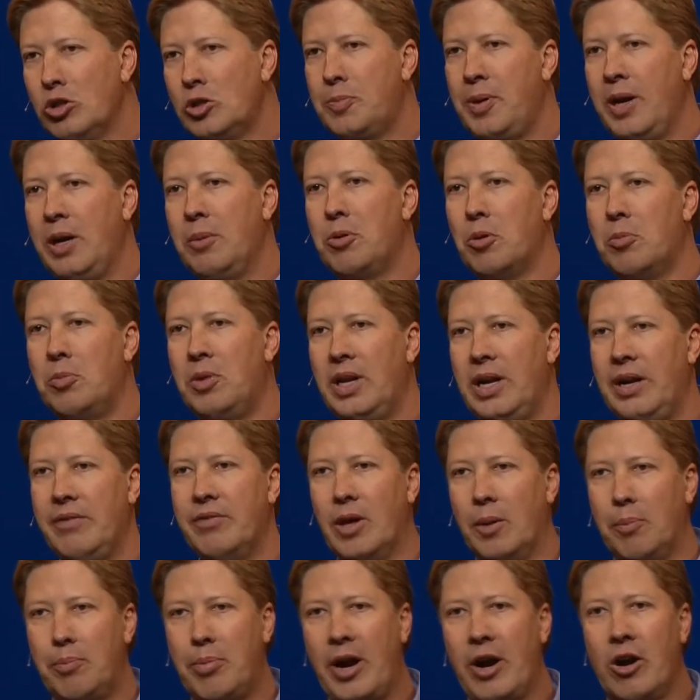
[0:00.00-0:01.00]
Most people
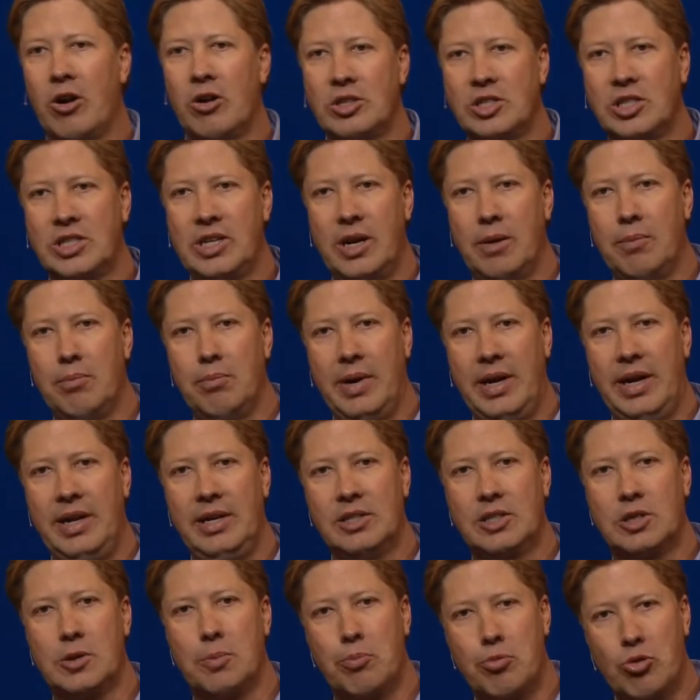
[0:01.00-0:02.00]
believe that Perazim
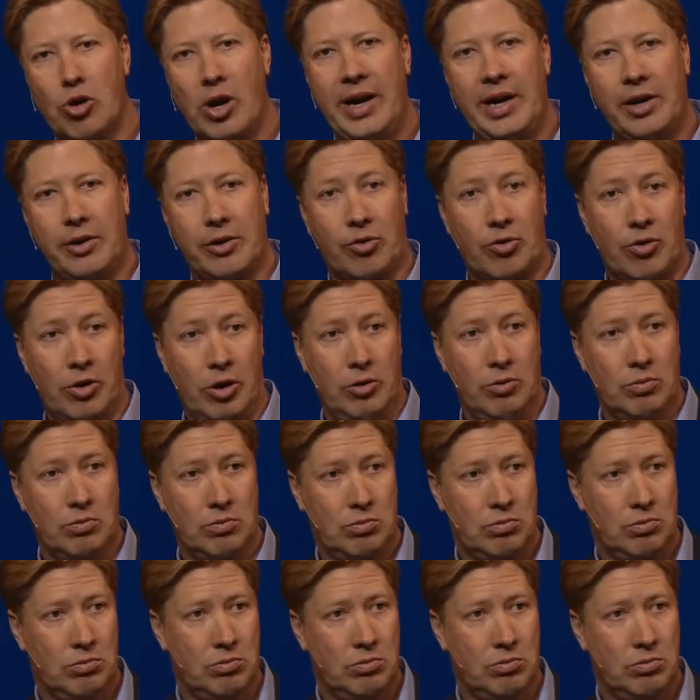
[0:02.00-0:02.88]
means breakthrough.